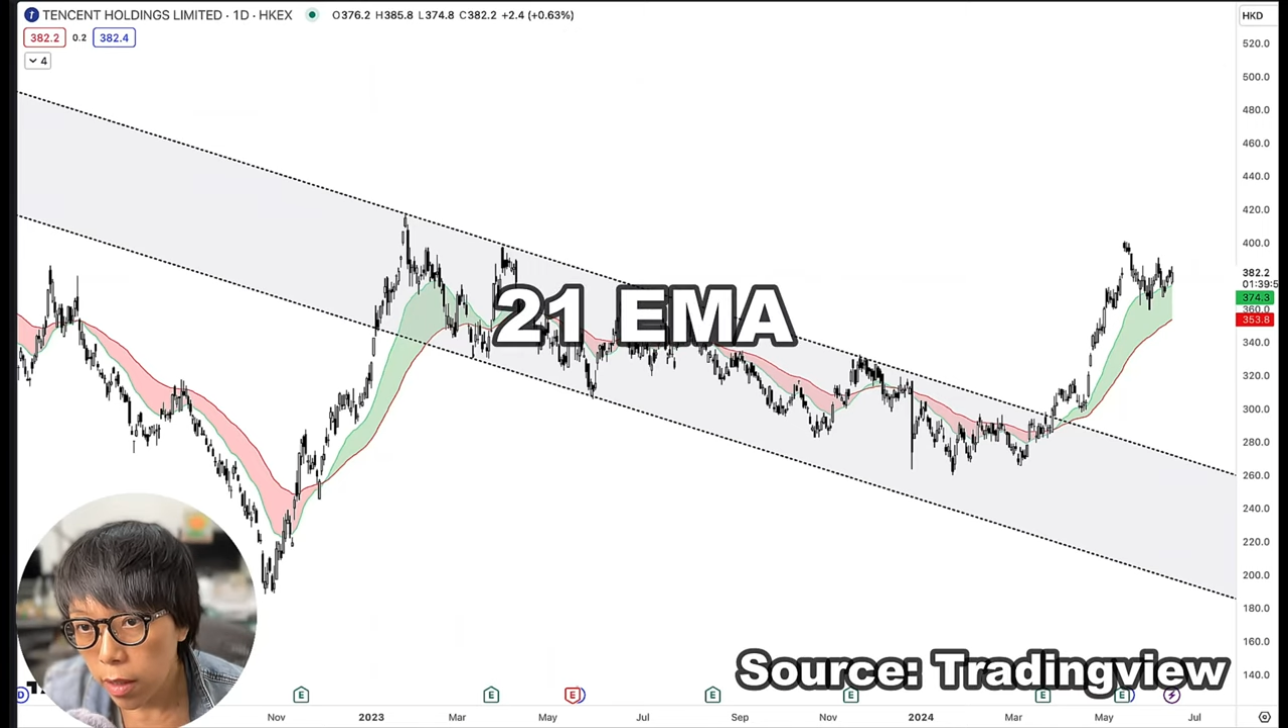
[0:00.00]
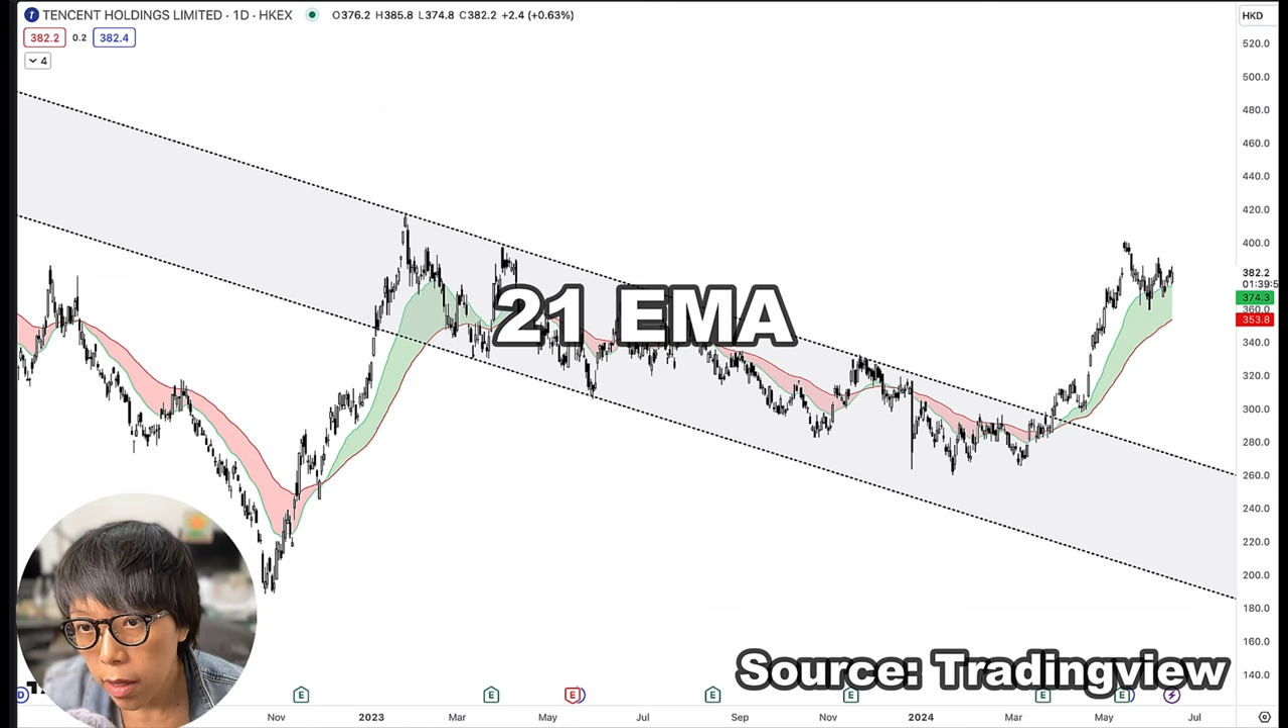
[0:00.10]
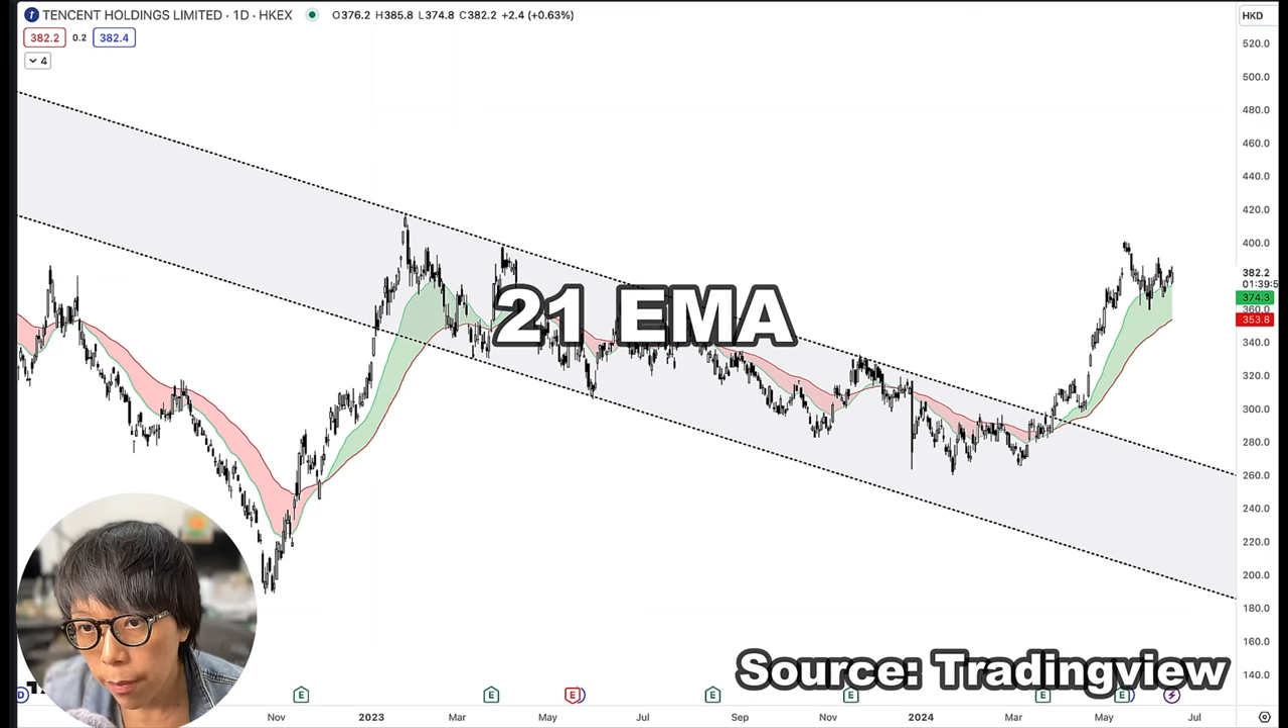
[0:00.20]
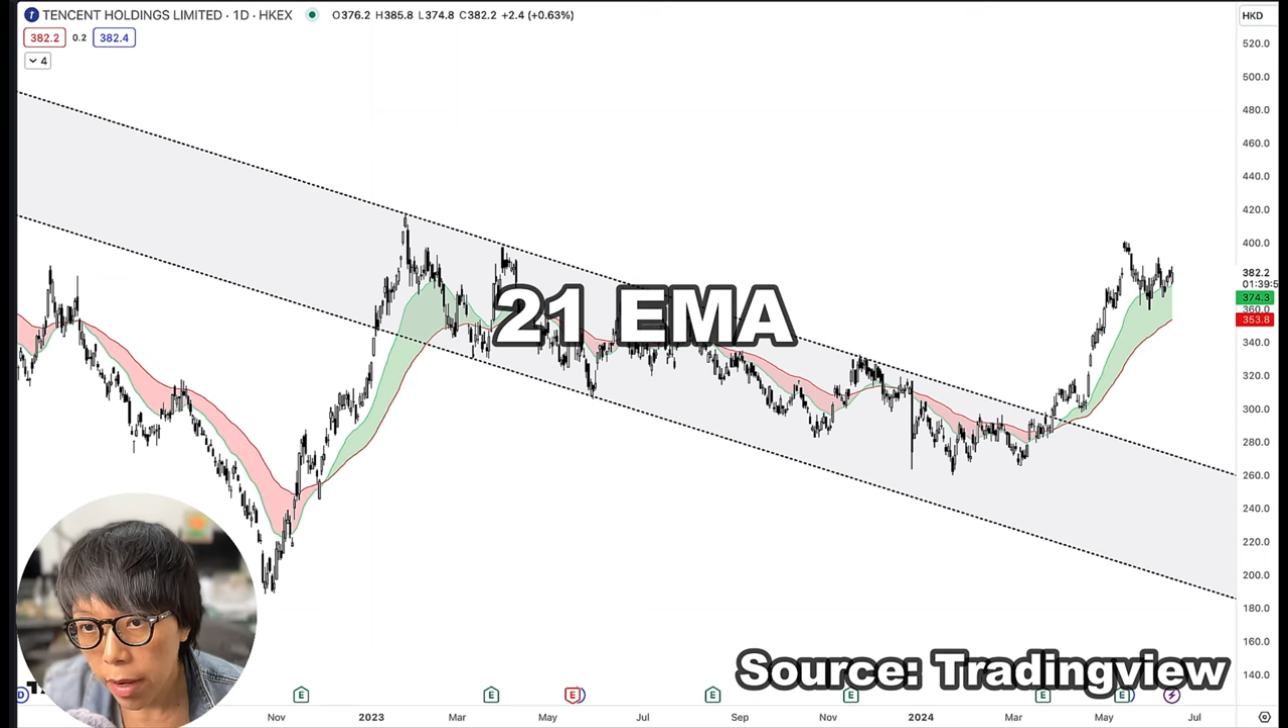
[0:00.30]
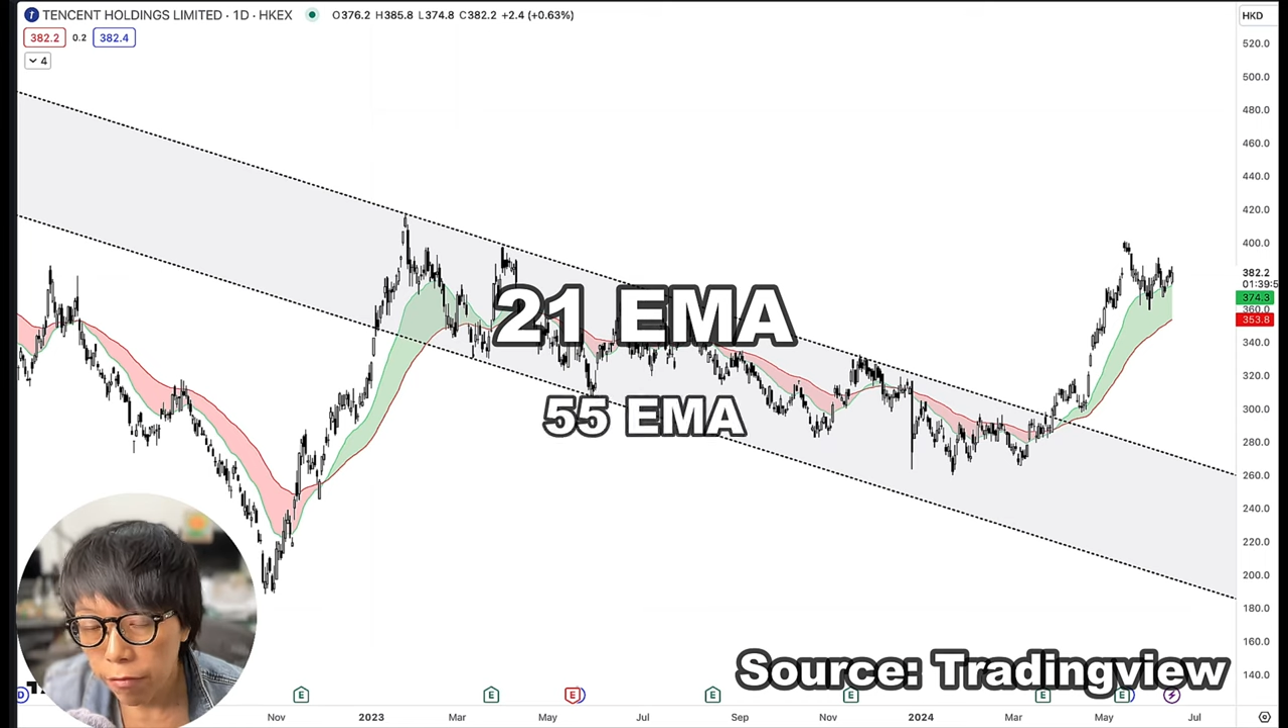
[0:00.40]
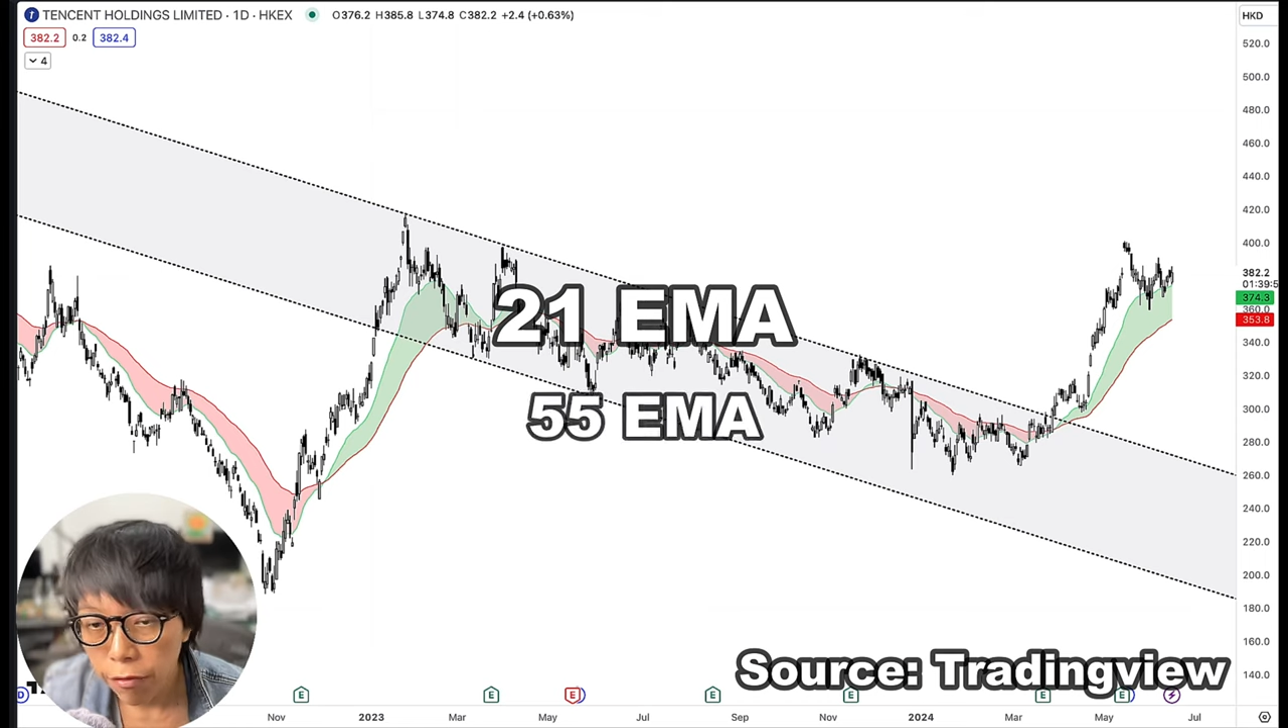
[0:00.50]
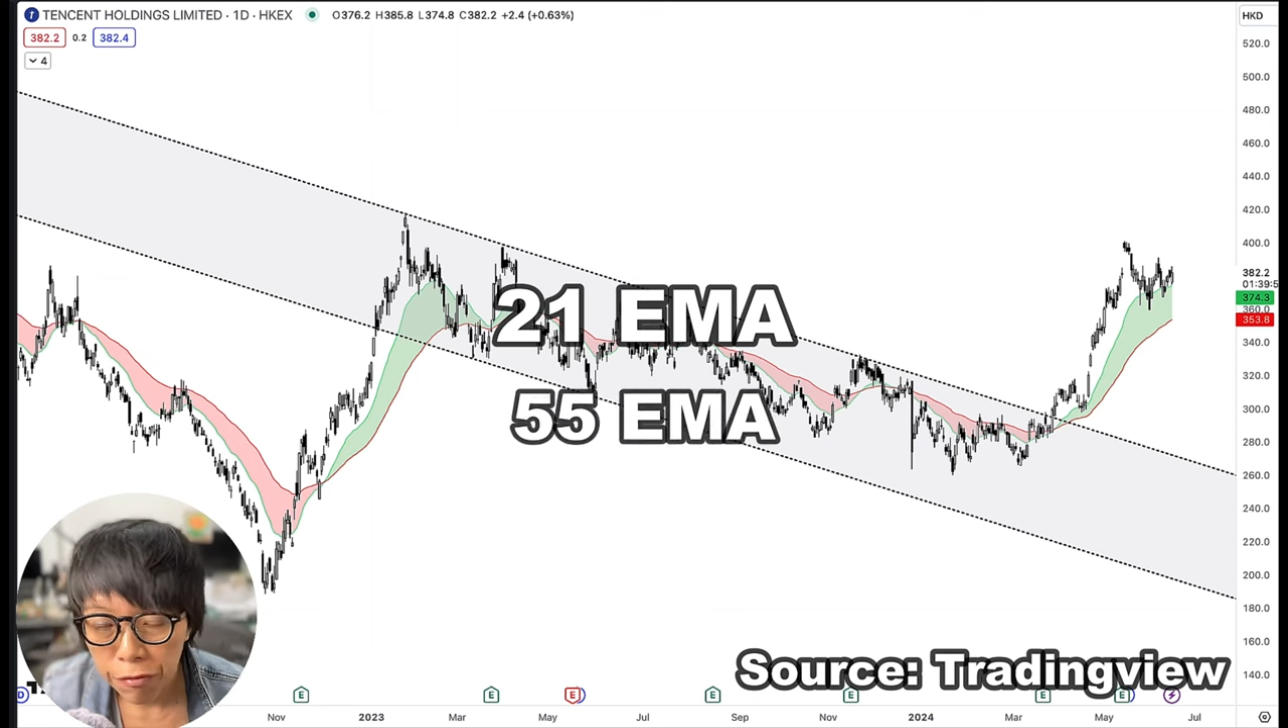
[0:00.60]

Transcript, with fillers: E M A and